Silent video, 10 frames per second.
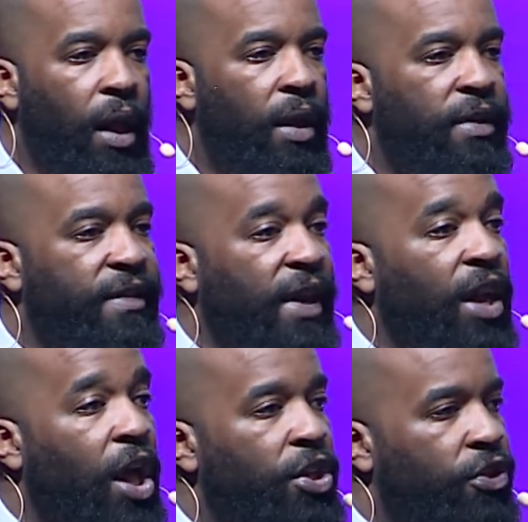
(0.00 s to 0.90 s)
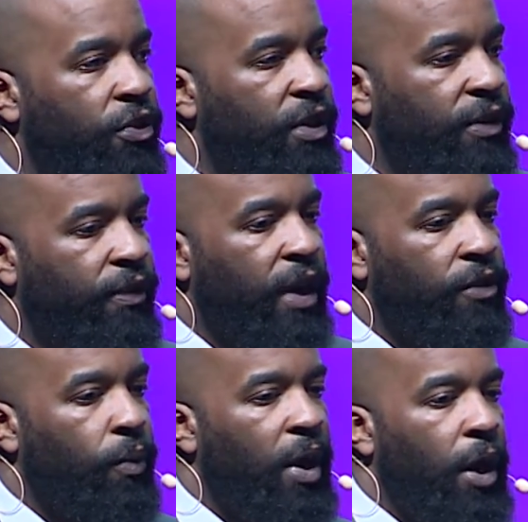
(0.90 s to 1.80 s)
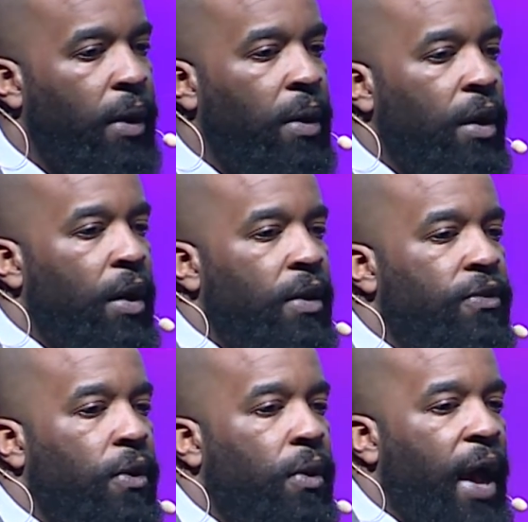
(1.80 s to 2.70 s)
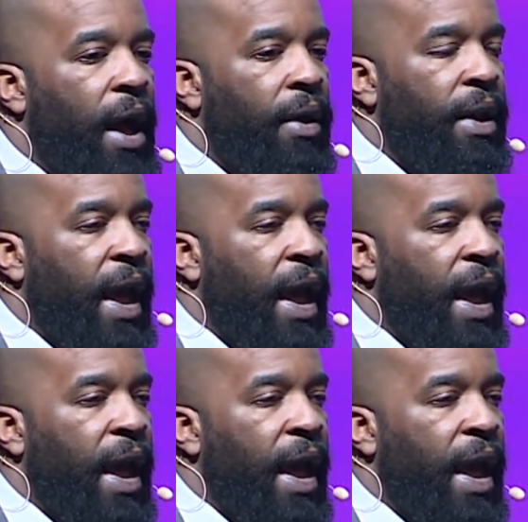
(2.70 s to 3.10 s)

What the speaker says: The technologies are different as well, so how an